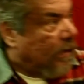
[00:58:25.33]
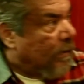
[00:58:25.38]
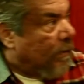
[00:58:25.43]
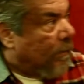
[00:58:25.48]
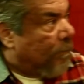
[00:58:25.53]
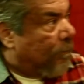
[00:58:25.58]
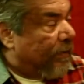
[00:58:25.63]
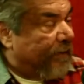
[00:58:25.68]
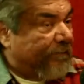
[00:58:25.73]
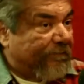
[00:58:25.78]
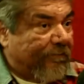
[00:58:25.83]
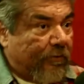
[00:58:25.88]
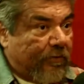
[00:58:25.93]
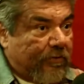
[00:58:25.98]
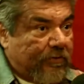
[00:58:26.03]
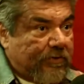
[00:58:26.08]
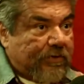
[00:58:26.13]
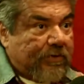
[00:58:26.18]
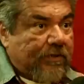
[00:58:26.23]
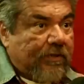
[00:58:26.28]
But
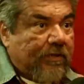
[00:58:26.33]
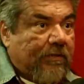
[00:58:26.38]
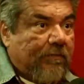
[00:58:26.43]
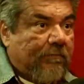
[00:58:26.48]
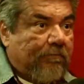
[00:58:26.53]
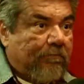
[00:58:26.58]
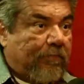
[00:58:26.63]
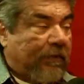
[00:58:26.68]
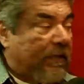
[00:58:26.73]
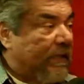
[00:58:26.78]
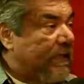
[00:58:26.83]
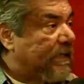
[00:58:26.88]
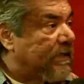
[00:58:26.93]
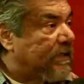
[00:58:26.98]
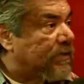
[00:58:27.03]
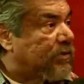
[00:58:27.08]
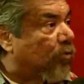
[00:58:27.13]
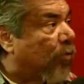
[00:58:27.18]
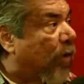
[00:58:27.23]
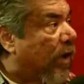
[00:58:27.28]
first,
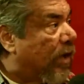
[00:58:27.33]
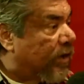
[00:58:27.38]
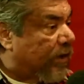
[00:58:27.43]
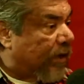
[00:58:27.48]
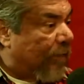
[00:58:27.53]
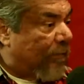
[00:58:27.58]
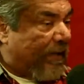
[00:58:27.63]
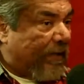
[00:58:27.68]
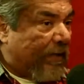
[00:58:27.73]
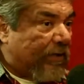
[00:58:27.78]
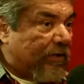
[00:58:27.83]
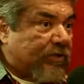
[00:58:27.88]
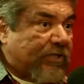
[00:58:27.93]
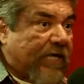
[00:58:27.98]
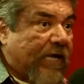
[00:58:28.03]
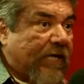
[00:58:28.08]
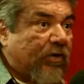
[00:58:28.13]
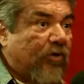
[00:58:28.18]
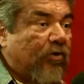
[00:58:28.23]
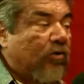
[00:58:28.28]
please welcome an
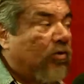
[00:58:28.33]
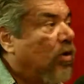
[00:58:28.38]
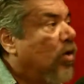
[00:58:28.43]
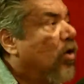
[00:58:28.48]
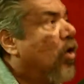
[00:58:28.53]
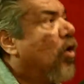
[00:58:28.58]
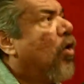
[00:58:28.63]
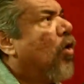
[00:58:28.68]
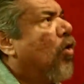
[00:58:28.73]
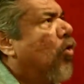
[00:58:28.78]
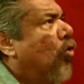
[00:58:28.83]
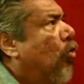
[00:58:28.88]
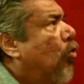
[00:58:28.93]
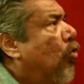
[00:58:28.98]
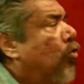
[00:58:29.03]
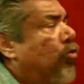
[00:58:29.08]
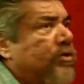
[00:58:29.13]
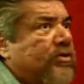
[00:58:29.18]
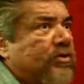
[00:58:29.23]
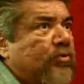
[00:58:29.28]
entertainer
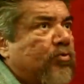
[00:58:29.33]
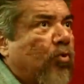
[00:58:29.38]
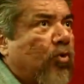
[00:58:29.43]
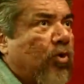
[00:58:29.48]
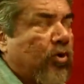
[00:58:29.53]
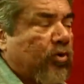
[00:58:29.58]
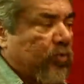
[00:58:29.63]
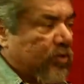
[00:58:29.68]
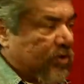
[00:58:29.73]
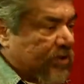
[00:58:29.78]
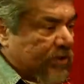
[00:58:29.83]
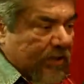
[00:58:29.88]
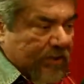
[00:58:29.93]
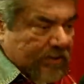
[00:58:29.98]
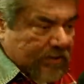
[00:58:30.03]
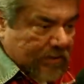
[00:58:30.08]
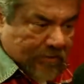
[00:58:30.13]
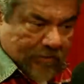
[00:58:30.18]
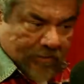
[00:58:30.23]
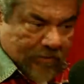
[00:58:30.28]
who has worked with
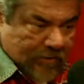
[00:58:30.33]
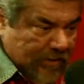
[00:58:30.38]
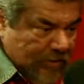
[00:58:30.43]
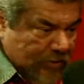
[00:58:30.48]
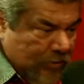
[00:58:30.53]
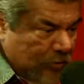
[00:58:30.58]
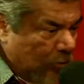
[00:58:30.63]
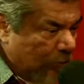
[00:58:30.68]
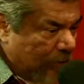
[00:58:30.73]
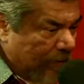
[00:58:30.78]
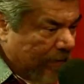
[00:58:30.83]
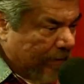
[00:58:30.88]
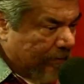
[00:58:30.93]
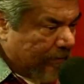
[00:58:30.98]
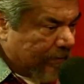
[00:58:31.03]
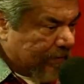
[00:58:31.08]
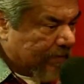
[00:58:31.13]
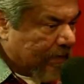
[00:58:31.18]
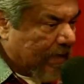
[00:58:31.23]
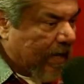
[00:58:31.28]
such
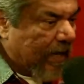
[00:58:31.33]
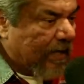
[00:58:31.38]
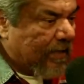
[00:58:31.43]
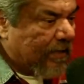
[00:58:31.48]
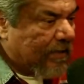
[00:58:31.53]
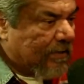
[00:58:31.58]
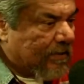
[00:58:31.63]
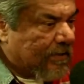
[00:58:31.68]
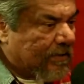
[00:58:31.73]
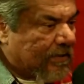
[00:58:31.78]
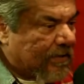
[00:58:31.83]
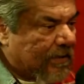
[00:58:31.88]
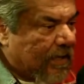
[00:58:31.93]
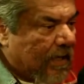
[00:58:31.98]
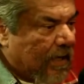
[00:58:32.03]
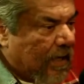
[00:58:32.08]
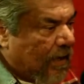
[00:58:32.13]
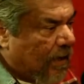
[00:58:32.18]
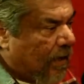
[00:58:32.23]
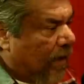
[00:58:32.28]
luminaries as
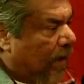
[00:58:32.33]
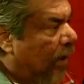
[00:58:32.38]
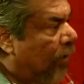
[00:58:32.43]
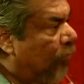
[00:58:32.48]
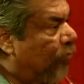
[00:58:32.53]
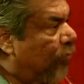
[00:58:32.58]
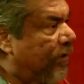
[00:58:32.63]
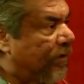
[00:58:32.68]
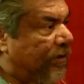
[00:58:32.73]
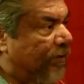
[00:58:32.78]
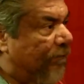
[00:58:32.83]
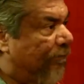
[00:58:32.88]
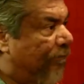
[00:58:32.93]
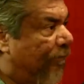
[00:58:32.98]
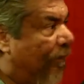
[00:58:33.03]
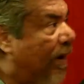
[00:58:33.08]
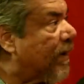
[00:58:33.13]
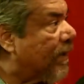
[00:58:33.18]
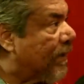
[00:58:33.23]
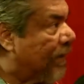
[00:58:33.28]
Aretha
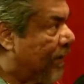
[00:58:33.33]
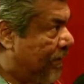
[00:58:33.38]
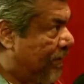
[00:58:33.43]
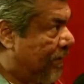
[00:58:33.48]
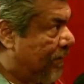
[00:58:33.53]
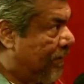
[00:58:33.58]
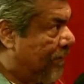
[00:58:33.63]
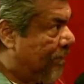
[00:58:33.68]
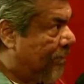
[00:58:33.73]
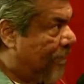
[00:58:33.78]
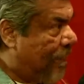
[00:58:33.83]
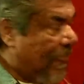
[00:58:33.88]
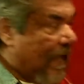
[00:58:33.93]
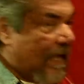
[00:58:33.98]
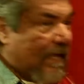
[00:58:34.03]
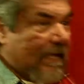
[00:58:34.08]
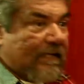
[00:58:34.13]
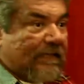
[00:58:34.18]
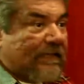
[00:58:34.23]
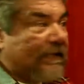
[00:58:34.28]
Franklin,
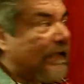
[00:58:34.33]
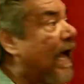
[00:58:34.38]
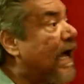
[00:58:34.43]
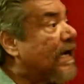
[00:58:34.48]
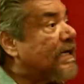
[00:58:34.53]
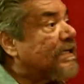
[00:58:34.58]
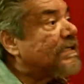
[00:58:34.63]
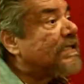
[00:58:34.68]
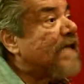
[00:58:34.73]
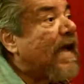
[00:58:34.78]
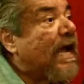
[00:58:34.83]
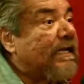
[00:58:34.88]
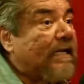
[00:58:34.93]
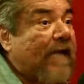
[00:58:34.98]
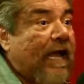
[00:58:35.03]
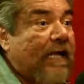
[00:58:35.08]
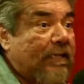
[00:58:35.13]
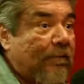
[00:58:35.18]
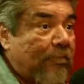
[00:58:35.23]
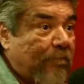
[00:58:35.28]
Gladys Knight
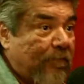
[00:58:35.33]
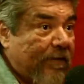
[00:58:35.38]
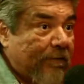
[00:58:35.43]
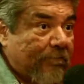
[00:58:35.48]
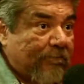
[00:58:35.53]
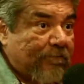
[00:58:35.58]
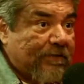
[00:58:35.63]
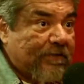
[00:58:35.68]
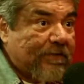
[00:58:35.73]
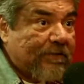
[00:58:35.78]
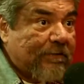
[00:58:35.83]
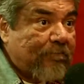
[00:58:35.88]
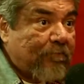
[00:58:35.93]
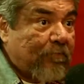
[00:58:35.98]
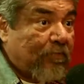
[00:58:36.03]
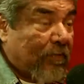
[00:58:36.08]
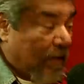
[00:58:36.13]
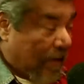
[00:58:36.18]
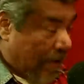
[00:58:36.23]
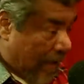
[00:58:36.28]
and the Pips,
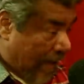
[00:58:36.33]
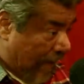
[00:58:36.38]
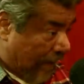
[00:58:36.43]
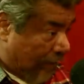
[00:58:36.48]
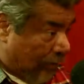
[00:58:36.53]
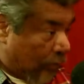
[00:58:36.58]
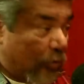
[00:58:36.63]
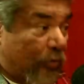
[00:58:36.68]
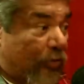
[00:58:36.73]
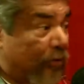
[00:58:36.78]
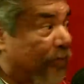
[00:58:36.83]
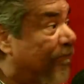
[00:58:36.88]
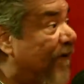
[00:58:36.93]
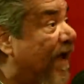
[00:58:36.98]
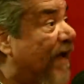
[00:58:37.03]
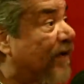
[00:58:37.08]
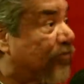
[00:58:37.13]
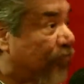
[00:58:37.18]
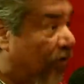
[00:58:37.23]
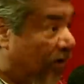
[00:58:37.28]
and Luther
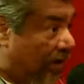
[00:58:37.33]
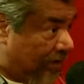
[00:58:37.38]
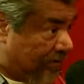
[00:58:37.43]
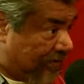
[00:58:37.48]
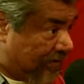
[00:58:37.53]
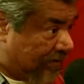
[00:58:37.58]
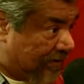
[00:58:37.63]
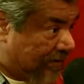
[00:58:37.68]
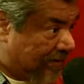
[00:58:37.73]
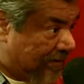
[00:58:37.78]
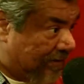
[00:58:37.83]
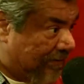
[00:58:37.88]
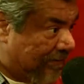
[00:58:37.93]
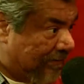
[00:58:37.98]
Vandross.